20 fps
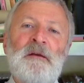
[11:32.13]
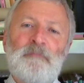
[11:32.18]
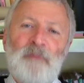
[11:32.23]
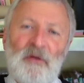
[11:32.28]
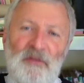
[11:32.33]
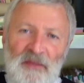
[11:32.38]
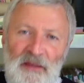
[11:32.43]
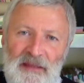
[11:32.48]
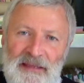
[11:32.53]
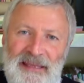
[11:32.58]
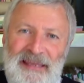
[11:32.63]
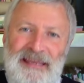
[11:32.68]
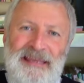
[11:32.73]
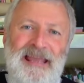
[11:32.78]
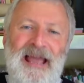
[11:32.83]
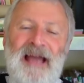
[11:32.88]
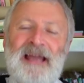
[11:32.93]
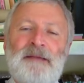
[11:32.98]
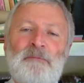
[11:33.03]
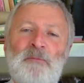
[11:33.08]
but the
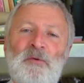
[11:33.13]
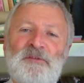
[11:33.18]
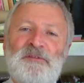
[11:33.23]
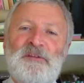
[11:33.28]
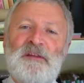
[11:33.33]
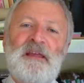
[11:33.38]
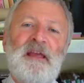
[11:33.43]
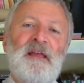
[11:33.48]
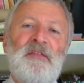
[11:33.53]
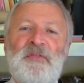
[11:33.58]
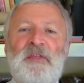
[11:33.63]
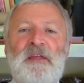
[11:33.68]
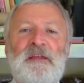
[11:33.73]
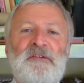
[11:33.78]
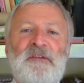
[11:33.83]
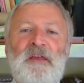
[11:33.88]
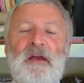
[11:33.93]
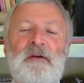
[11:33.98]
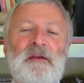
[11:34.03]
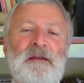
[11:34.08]
key aim was to get
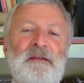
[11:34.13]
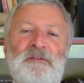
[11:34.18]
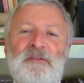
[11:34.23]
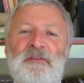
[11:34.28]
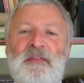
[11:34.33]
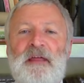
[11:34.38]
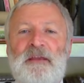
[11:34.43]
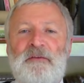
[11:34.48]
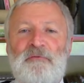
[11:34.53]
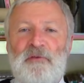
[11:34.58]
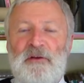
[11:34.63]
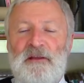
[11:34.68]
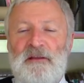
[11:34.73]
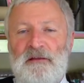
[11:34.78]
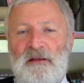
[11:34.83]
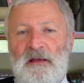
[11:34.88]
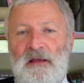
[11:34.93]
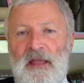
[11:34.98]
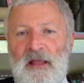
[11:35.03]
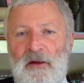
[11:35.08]
things going into that
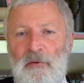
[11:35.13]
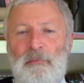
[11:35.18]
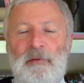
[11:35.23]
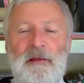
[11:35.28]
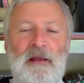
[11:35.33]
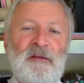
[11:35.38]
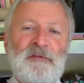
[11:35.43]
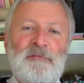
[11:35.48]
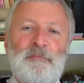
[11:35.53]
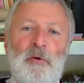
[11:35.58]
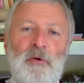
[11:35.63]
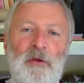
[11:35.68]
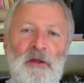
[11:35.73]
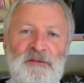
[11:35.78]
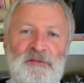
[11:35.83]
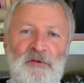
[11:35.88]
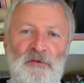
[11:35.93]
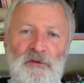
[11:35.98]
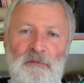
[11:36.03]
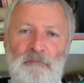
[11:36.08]
arena, helping us put
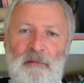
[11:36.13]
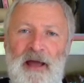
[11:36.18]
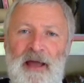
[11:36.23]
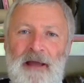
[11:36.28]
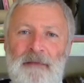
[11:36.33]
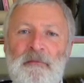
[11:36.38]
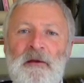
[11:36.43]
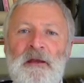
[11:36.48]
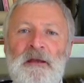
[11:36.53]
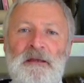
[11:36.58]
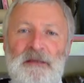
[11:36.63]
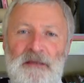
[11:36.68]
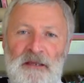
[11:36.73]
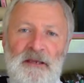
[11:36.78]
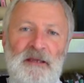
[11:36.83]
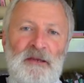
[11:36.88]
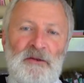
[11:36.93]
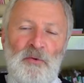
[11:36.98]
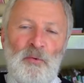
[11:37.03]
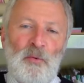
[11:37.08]
us on the map,
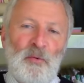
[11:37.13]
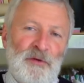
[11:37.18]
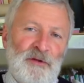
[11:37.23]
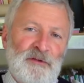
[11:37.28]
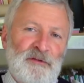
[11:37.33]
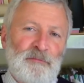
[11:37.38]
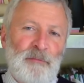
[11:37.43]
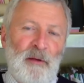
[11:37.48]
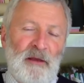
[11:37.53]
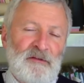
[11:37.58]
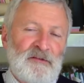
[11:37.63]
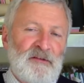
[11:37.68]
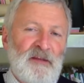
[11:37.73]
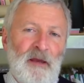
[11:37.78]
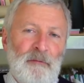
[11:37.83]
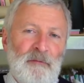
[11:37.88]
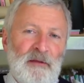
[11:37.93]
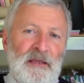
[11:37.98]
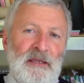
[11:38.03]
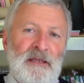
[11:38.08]
getting an audience base
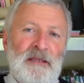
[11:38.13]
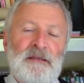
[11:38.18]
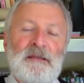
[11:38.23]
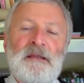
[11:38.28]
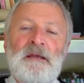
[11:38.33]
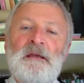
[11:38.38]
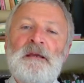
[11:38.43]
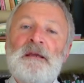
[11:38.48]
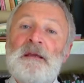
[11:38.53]
coming in,